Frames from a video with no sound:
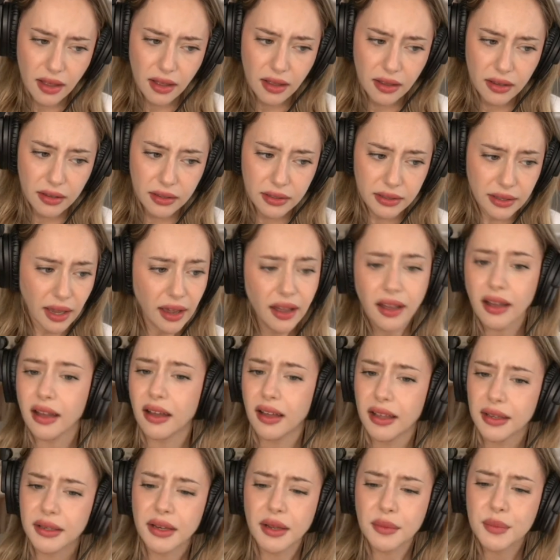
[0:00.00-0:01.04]
Yeah,
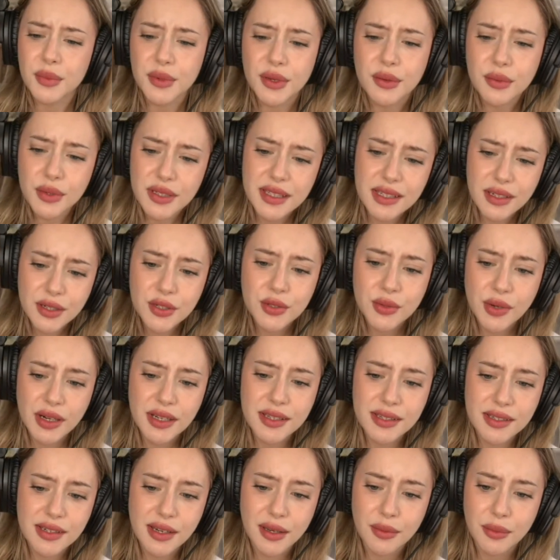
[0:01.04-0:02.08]
it was
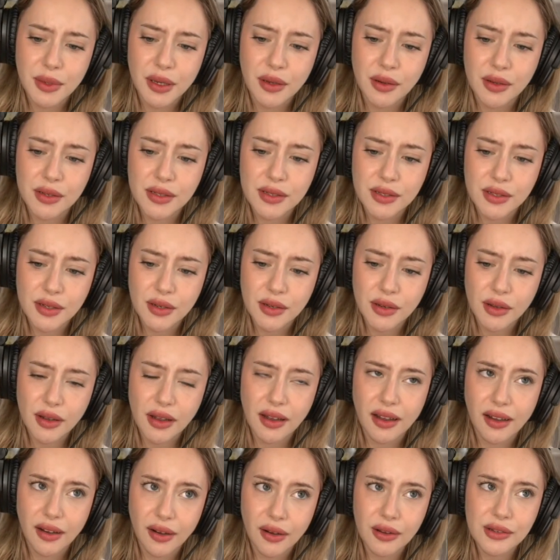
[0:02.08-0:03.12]
interesting because
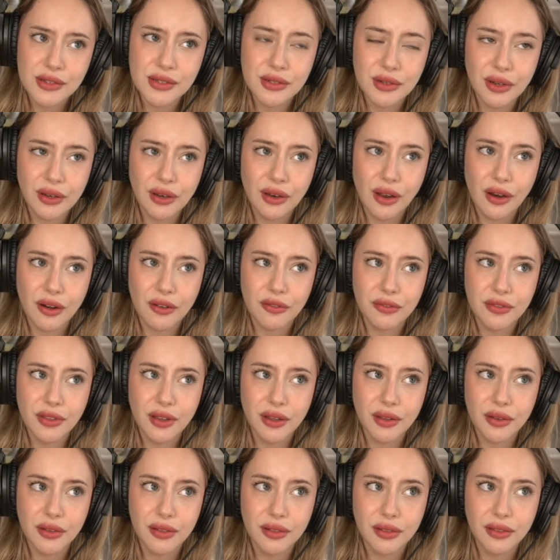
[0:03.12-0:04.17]
also a lot of
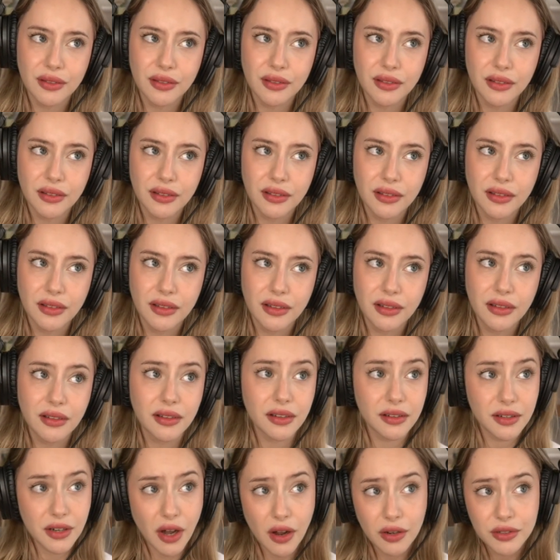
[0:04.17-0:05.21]
the
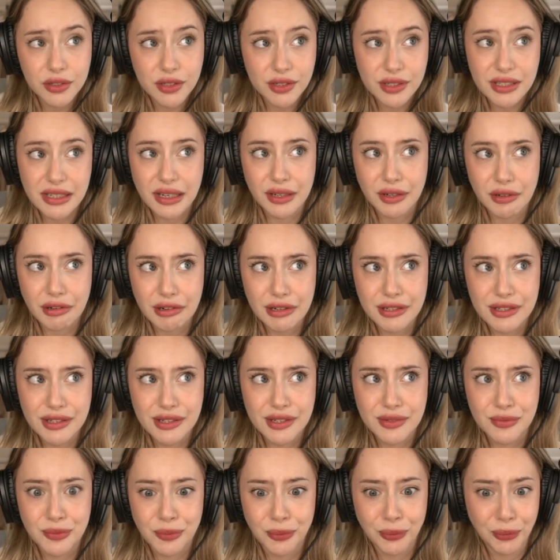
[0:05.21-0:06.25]
doctors and
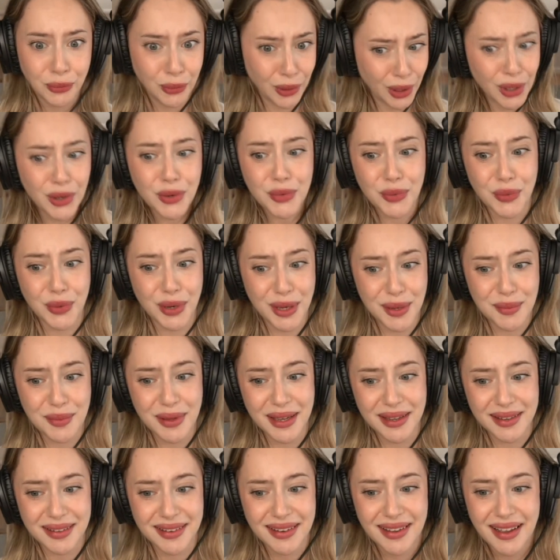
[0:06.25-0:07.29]
nurses were
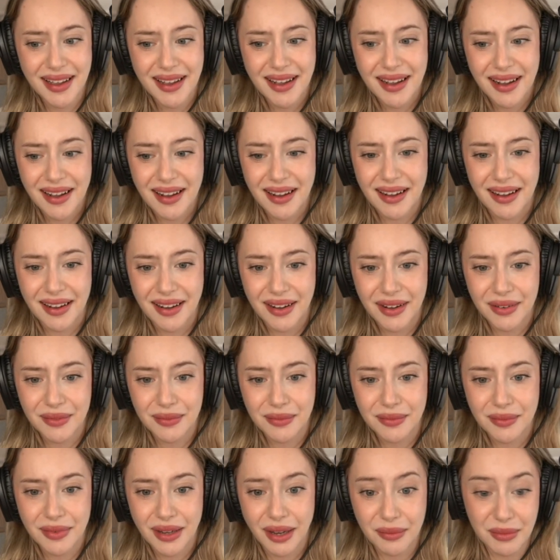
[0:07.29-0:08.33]
women.
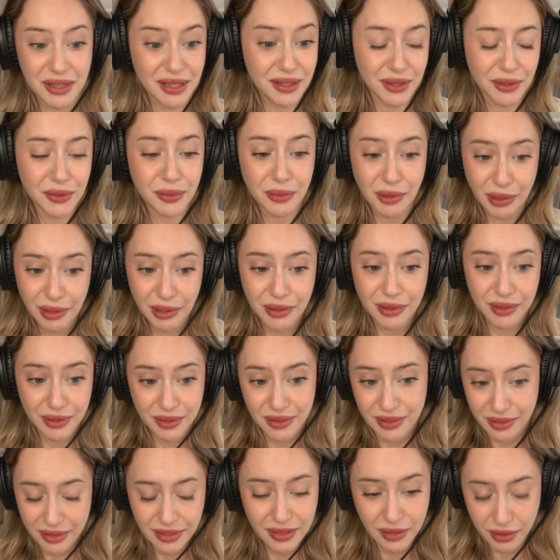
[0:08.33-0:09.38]
I mean, there
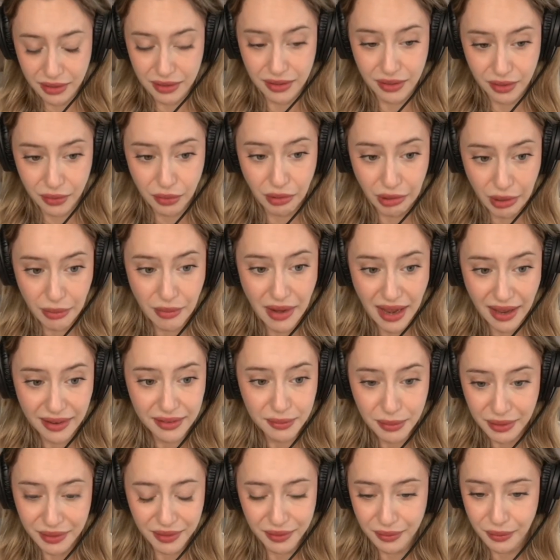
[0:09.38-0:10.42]
were men,
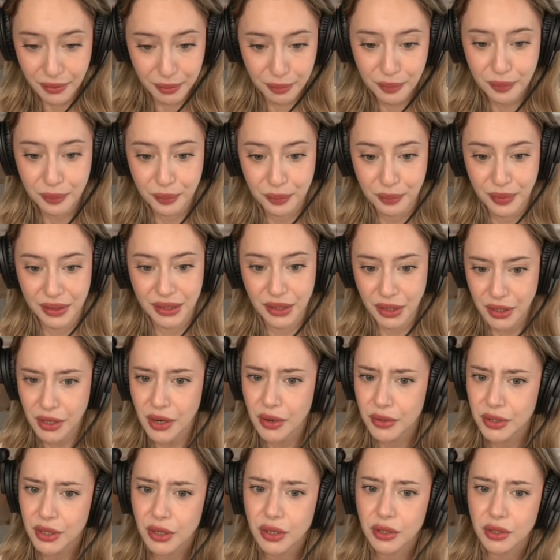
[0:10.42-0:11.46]
but
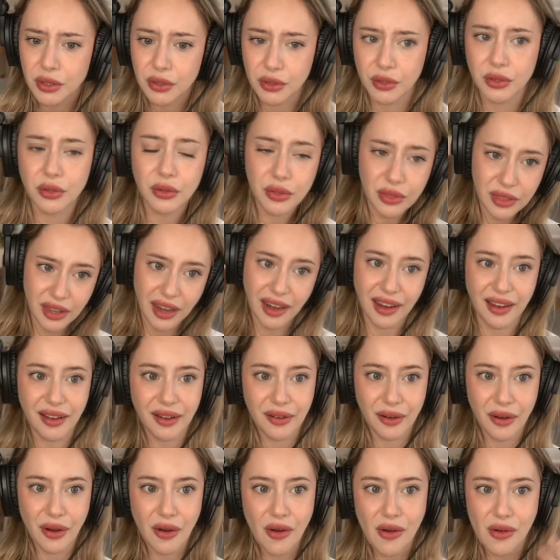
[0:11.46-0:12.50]
you think,
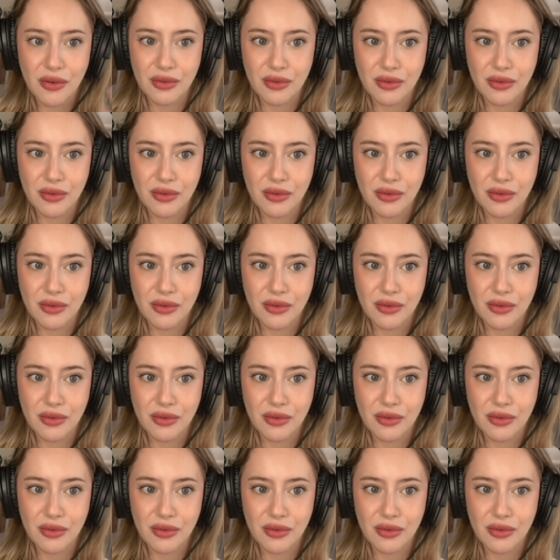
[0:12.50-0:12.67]
oh,